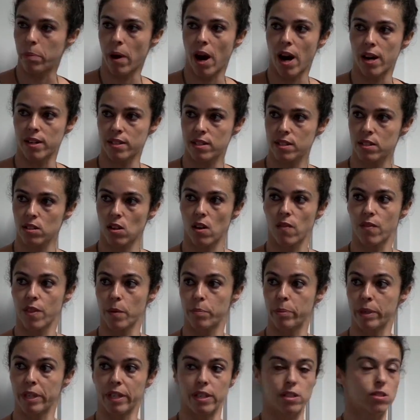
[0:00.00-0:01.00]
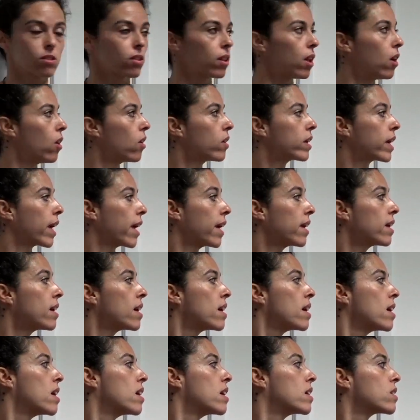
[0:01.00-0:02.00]
parts of the peninsula, okay?
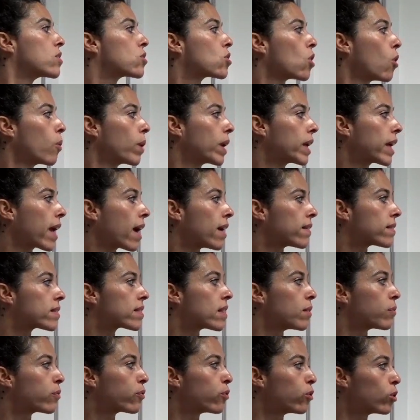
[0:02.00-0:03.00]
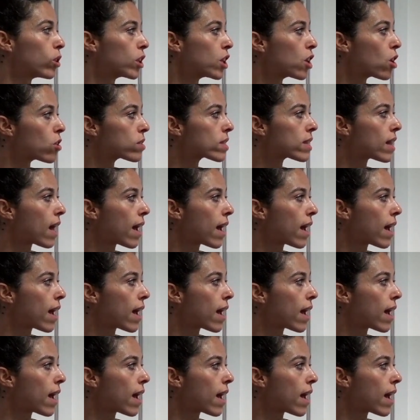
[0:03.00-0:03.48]
So we get the foliose